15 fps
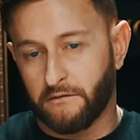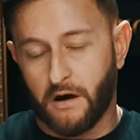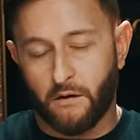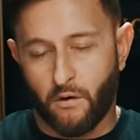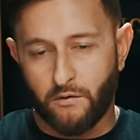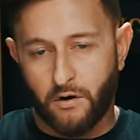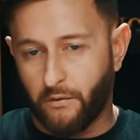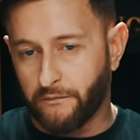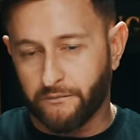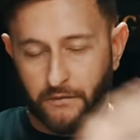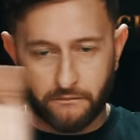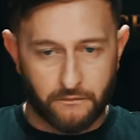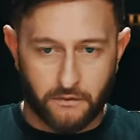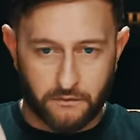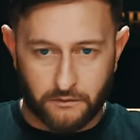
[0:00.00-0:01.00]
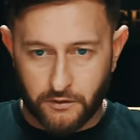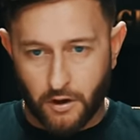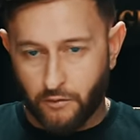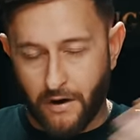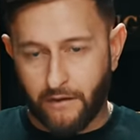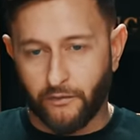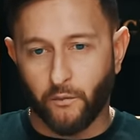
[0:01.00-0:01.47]
I won't go on, you know,
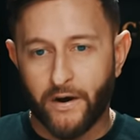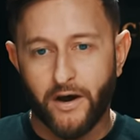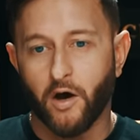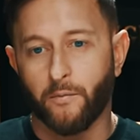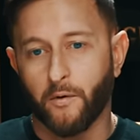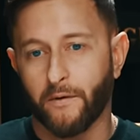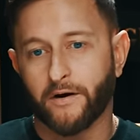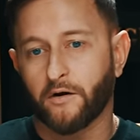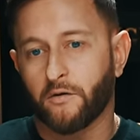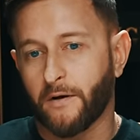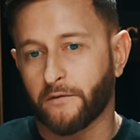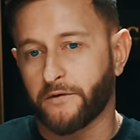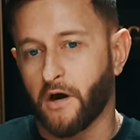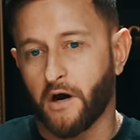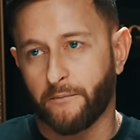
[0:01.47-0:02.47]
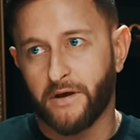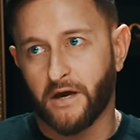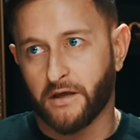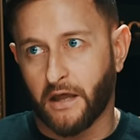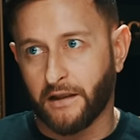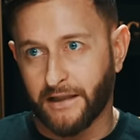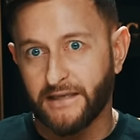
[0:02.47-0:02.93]
around the world, but when I come out the army,
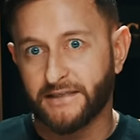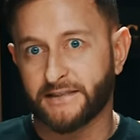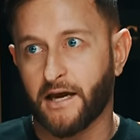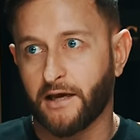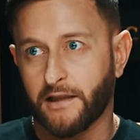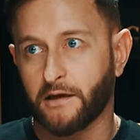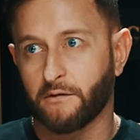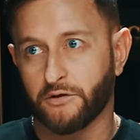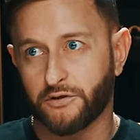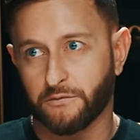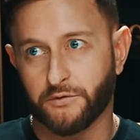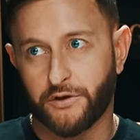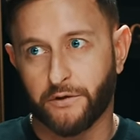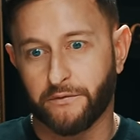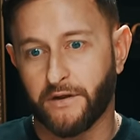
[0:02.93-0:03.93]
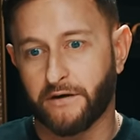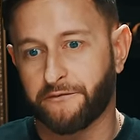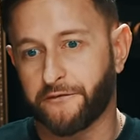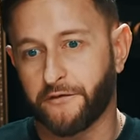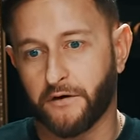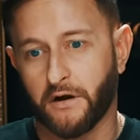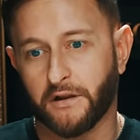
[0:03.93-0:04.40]
I learned sign language and was doing that
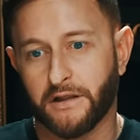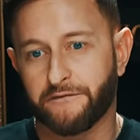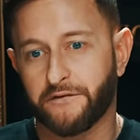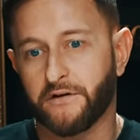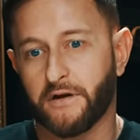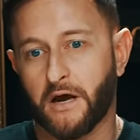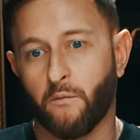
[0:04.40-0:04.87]
for a living.